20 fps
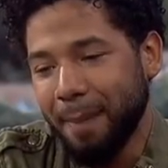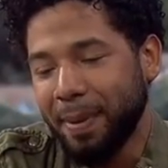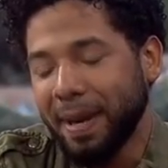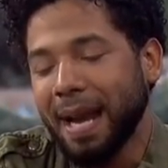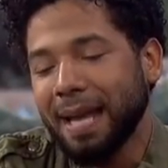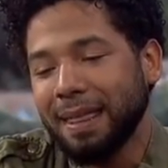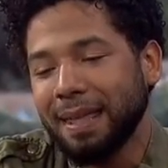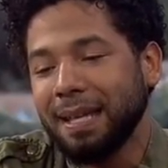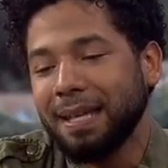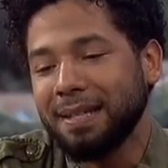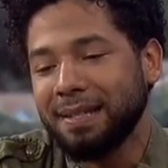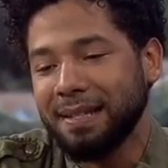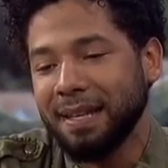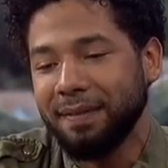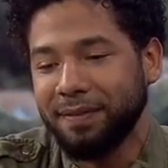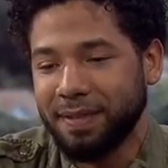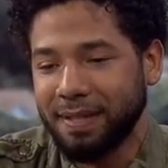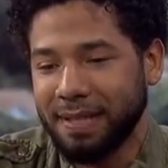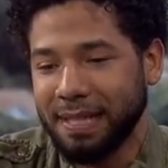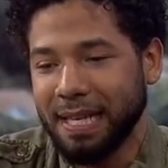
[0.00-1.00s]
But I think it's
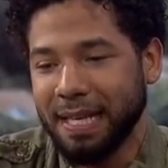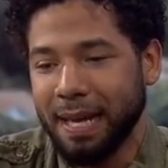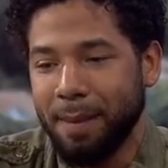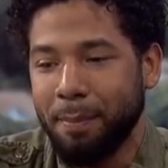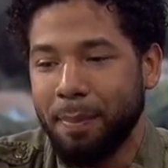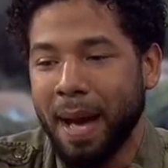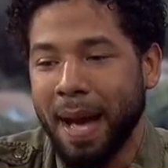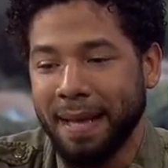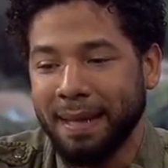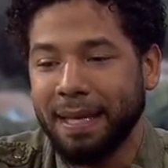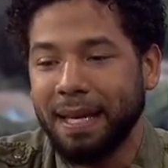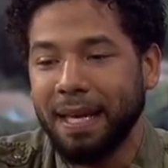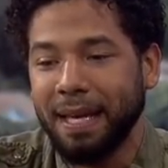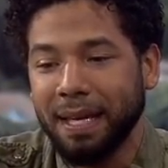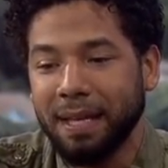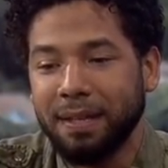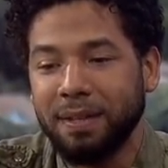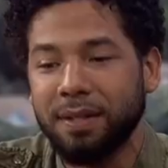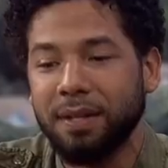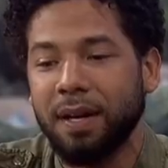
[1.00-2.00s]
safe to say that by the
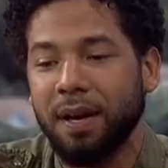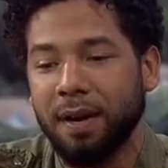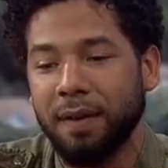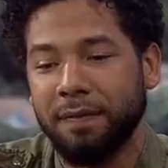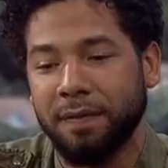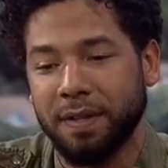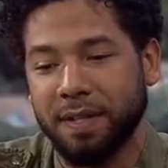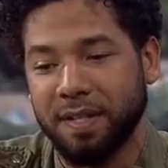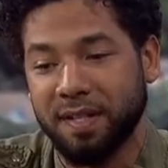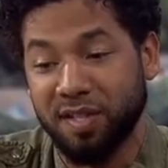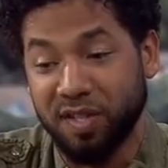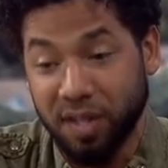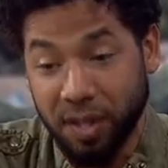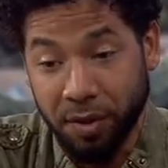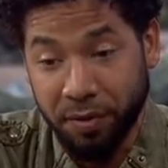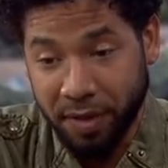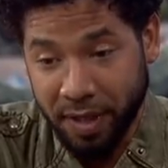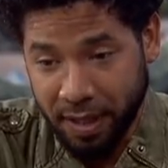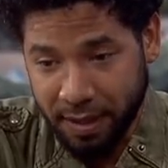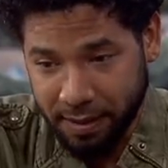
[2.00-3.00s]
end of the
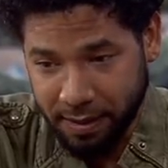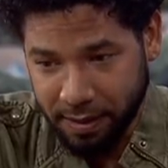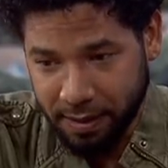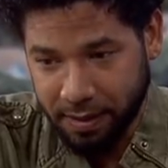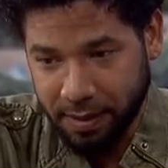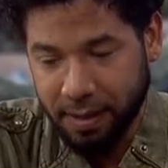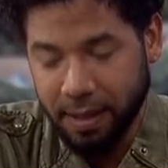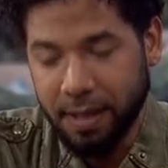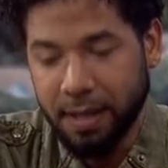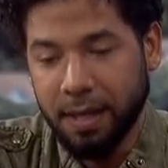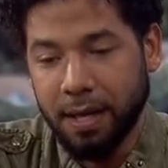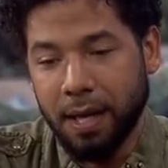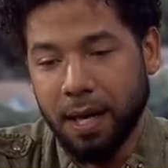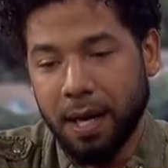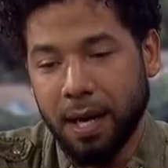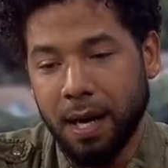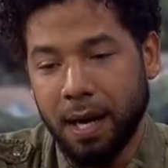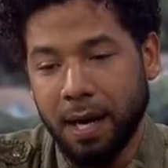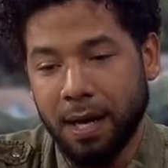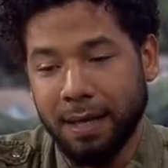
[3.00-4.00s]
series,
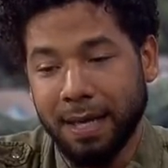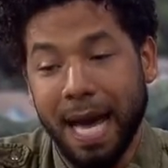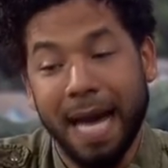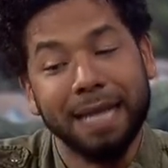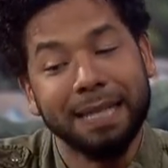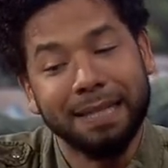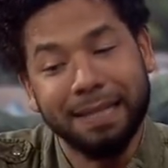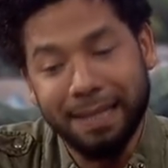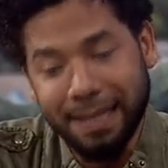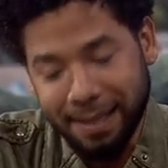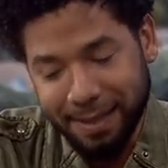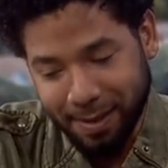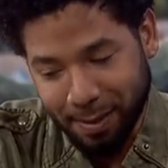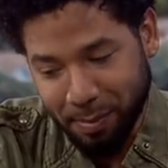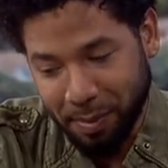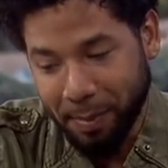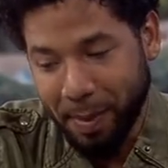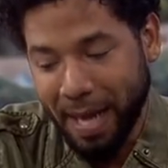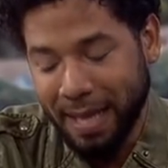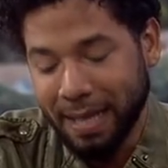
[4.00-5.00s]
not a
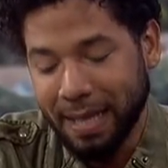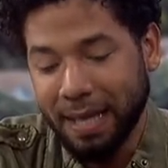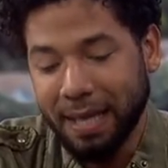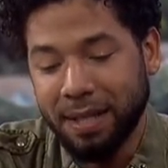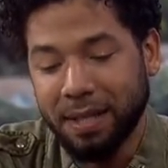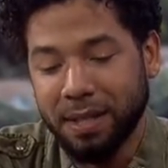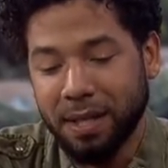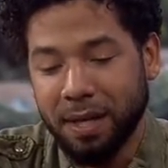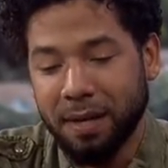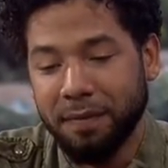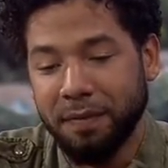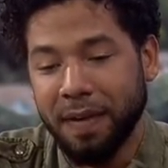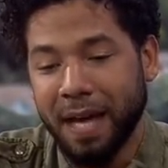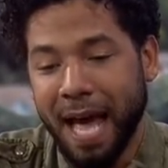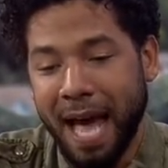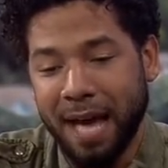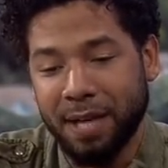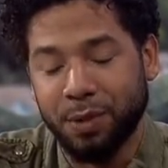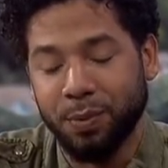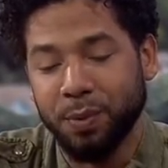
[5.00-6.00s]
season, but by the end of
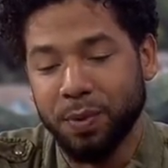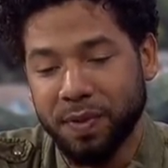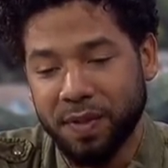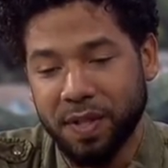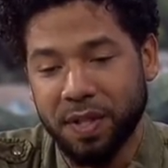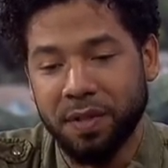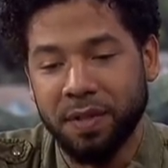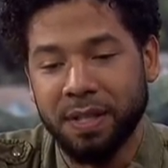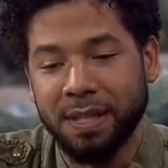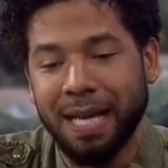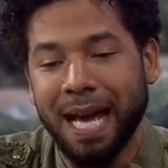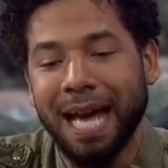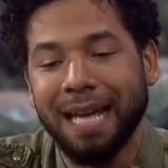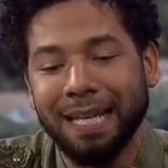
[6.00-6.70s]
the actual series,